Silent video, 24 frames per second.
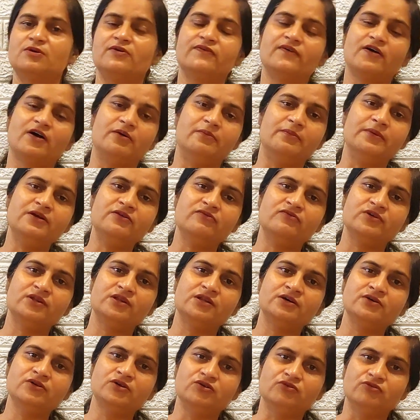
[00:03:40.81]
of government with
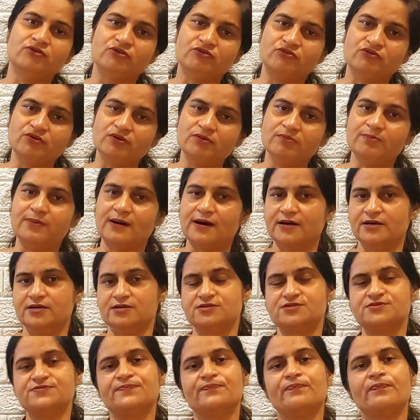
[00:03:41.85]
the unitary
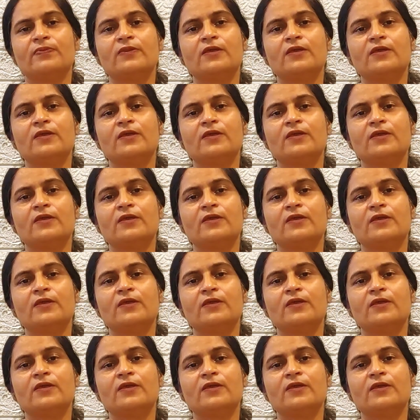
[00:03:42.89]
bias.